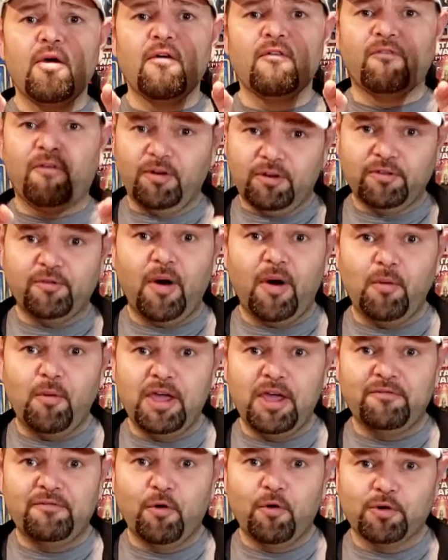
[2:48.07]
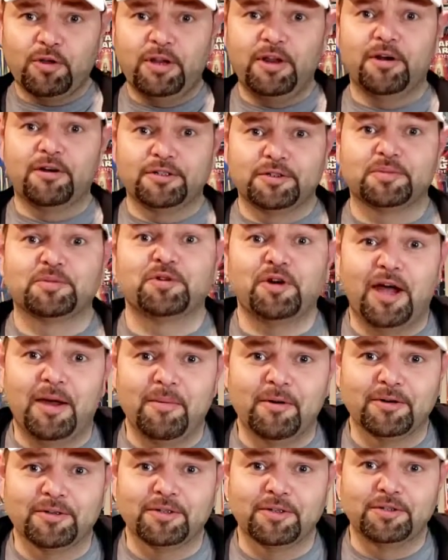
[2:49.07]
First of all, we hit fourteen hundred
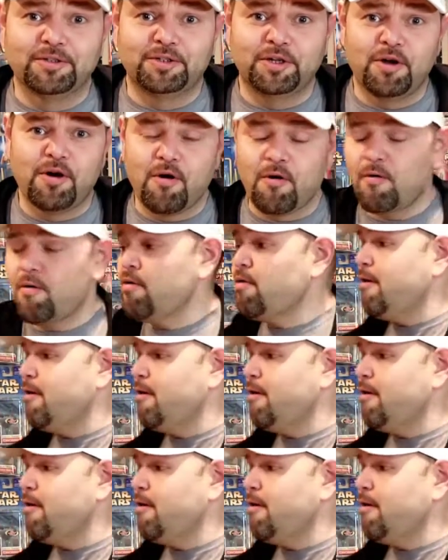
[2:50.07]
subscribers. So.